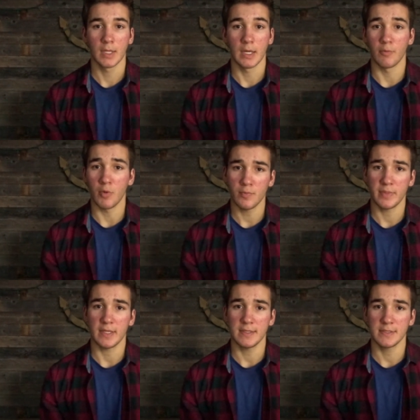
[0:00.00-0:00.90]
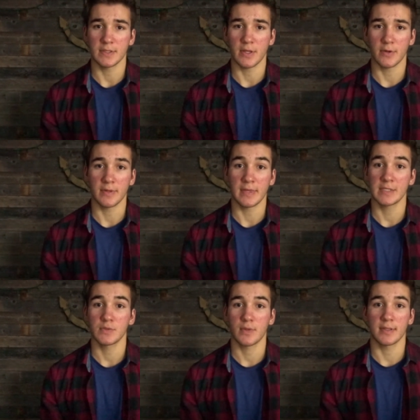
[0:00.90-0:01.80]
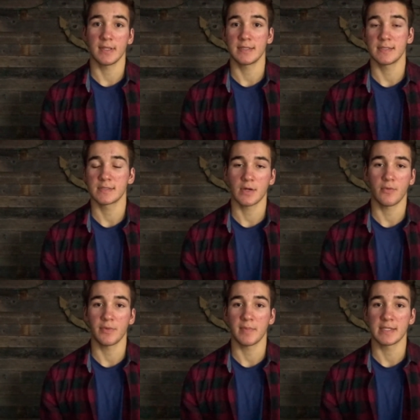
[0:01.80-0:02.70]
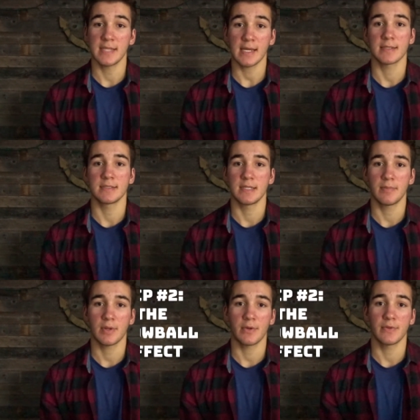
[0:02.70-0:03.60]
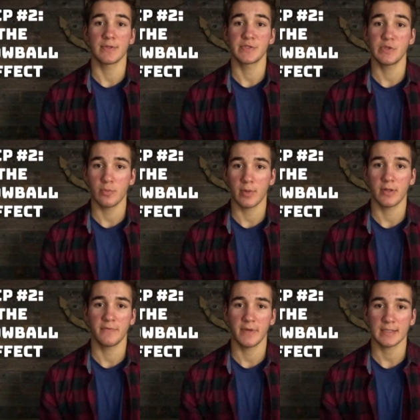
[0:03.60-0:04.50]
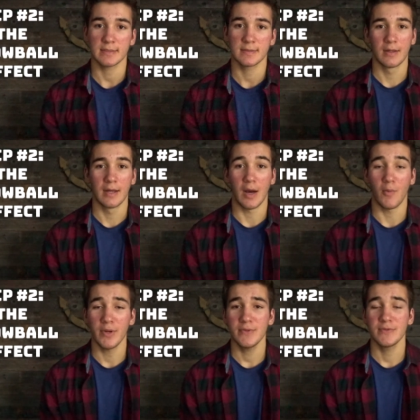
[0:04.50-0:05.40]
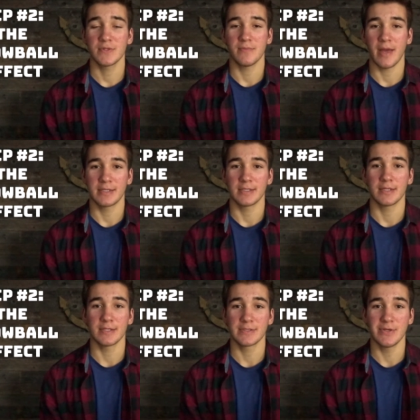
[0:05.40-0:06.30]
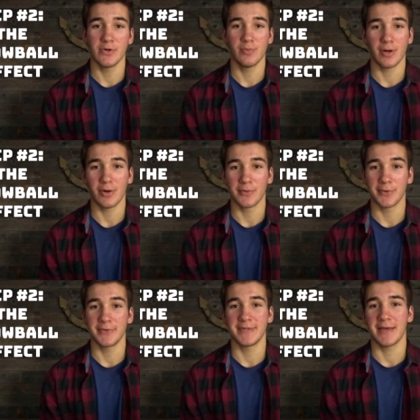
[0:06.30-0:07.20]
It won't be easy though, and that's where I'd like to start with my second tip called the snowball effect. I want you to imagine a snowball rolling